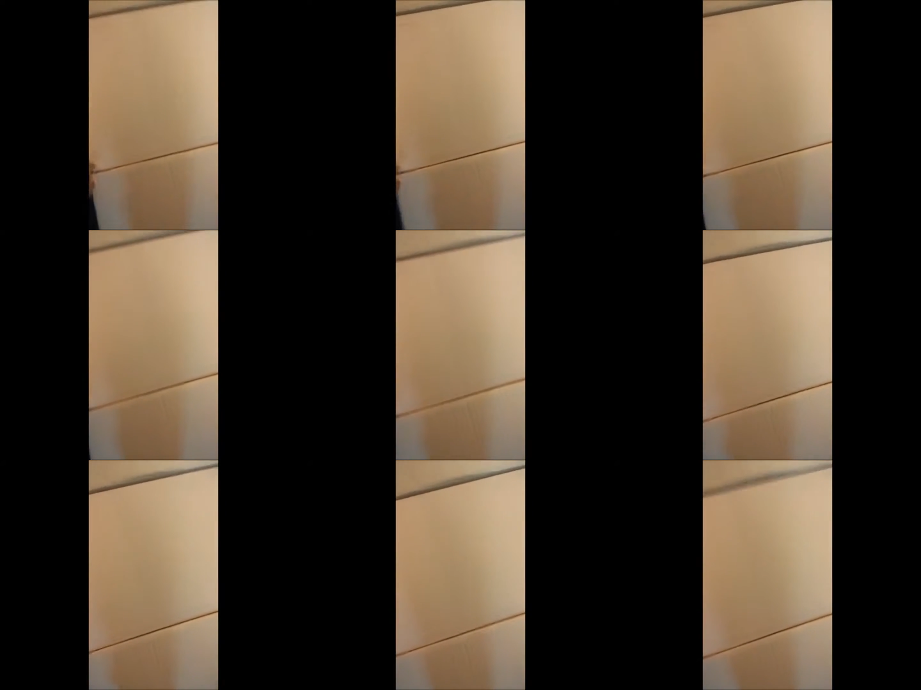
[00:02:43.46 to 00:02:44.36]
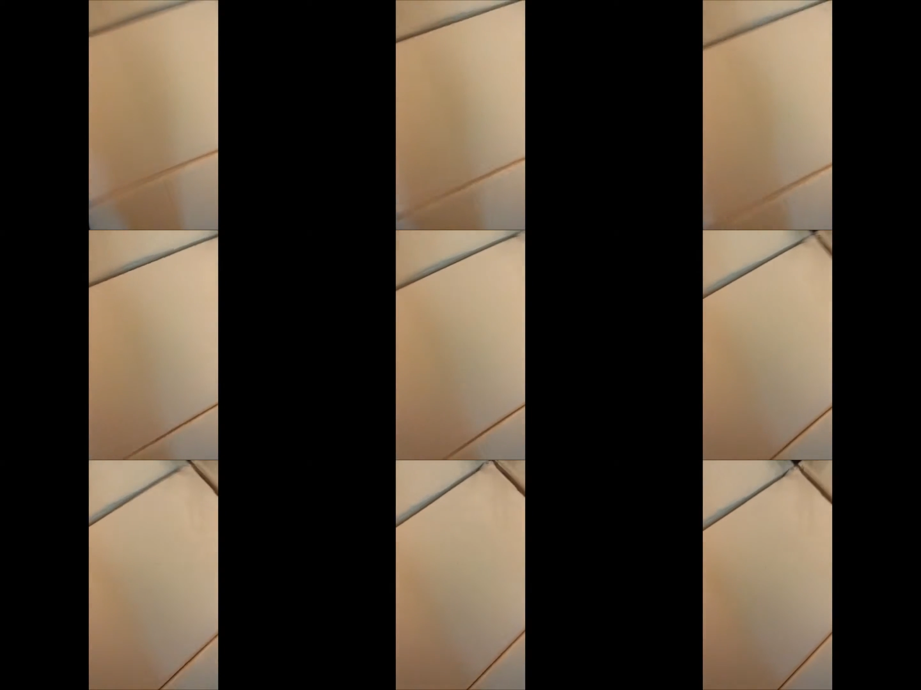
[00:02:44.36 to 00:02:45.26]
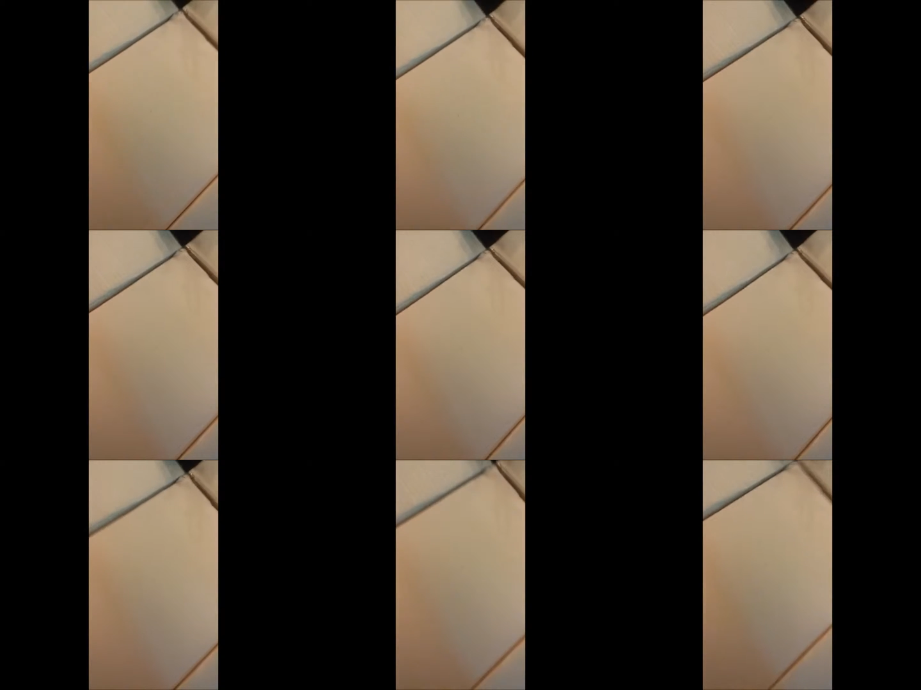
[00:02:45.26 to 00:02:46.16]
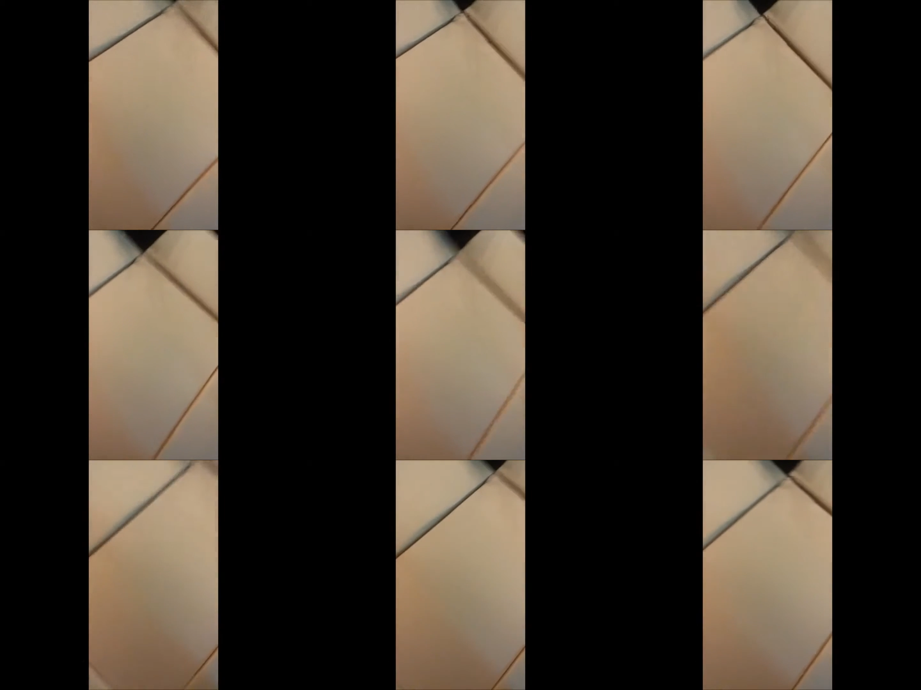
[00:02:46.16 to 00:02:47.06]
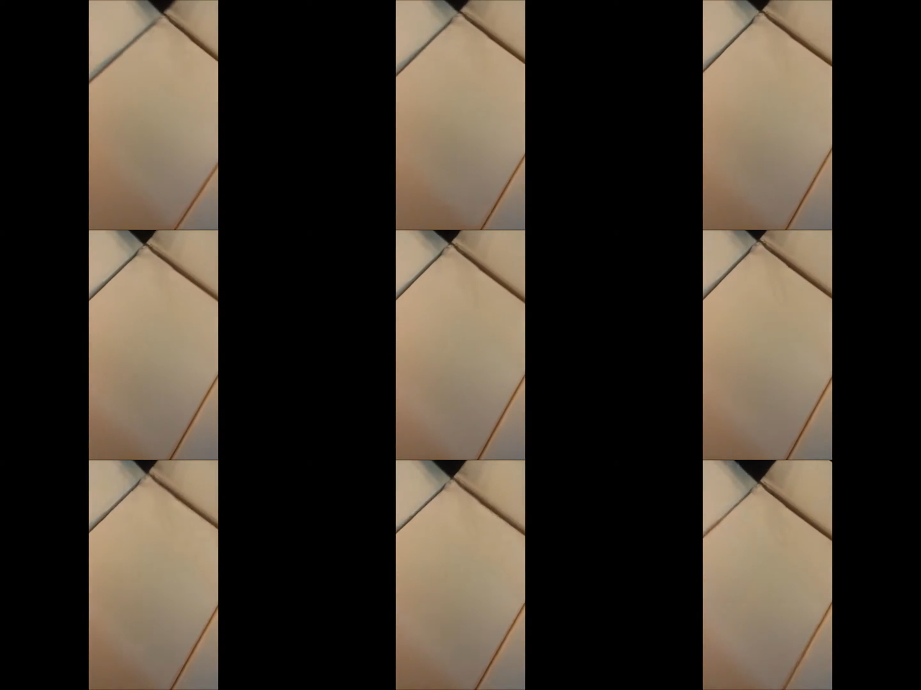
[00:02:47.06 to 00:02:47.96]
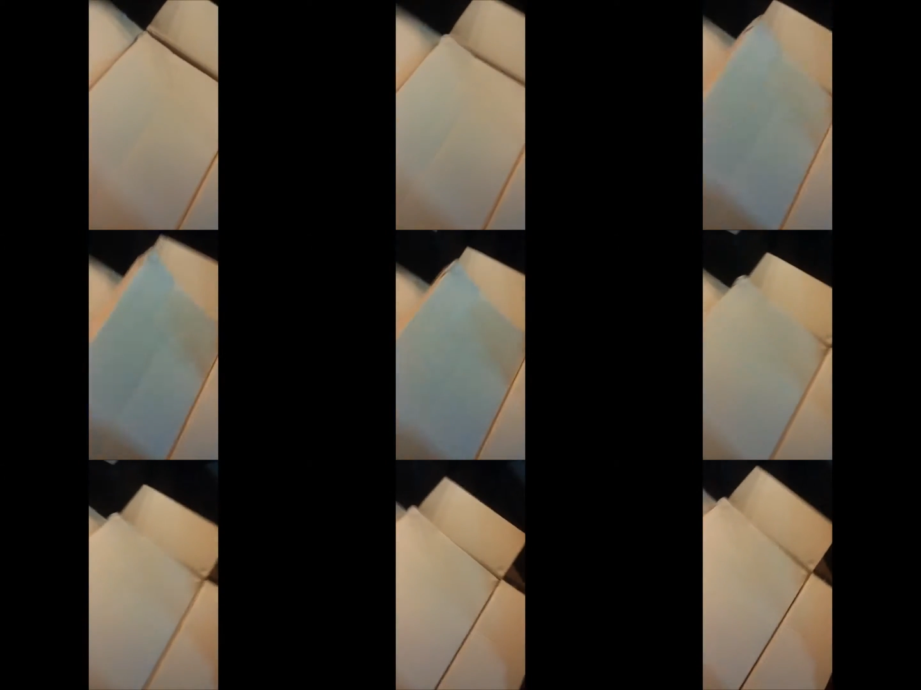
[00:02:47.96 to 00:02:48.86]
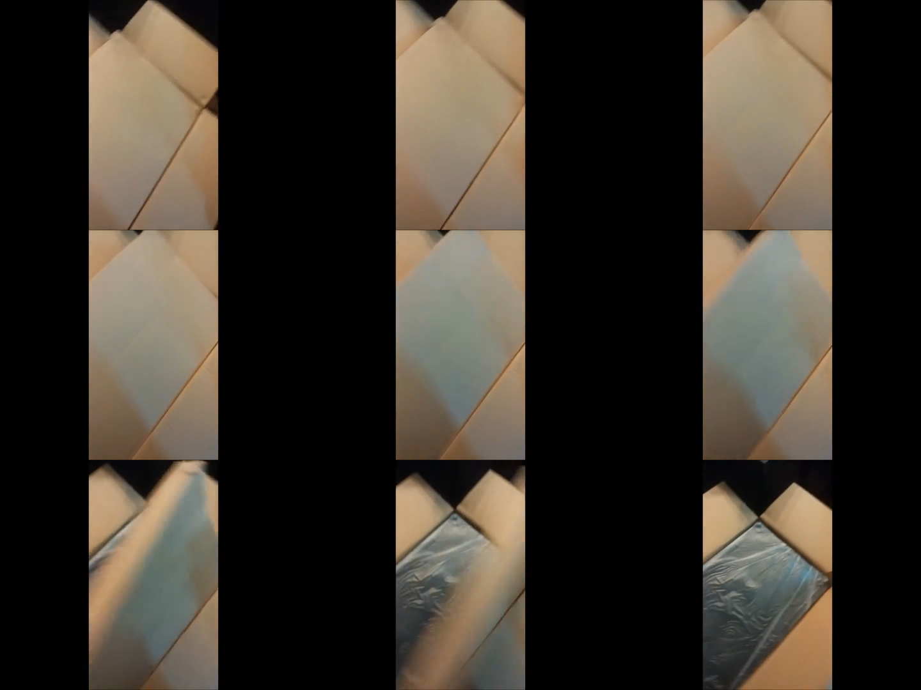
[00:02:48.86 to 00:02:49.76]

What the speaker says: No face is visible, so there are no lips to read.